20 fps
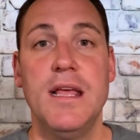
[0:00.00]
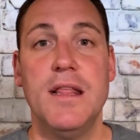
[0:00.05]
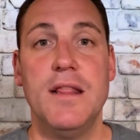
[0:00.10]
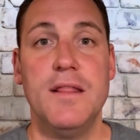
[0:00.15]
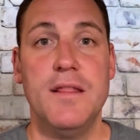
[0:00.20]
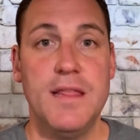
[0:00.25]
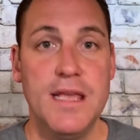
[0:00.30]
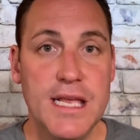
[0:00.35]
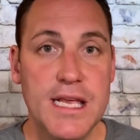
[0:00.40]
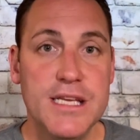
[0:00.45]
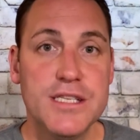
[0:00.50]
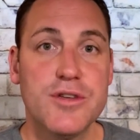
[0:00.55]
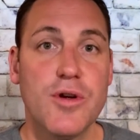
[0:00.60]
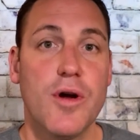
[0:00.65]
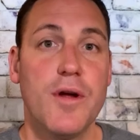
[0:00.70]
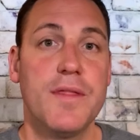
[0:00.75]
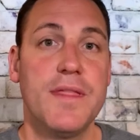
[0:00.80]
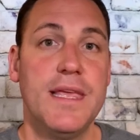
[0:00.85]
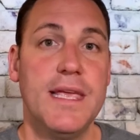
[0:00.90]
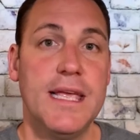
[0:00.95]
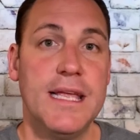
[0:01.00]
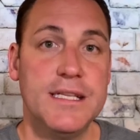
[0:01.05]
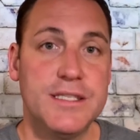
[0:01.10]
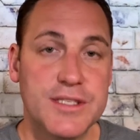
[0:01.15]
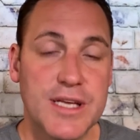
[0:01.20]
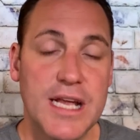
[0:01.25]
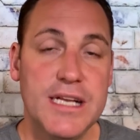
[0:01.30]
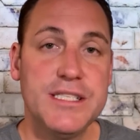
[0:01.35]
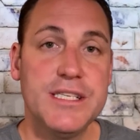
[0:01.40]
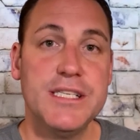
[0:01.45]
these are the
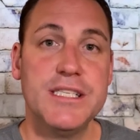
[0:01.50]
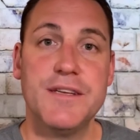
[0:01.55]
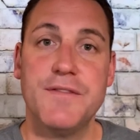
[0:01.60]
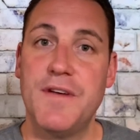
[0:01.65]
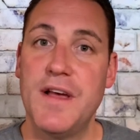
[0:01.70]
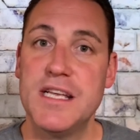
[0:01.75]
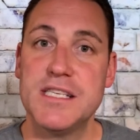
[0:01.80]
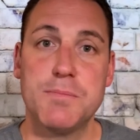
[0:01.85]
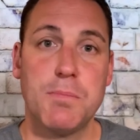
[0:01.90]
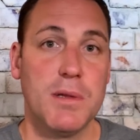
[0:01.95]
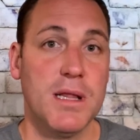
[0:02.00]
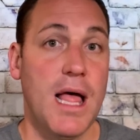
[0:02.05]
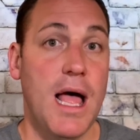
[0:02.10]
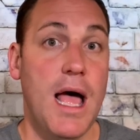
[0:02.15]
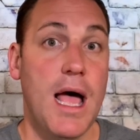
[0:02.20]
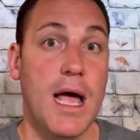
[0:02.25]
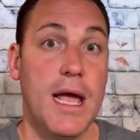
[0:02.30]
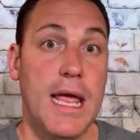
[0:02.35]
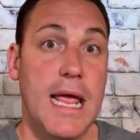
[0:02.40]
intentions of Hezbollah.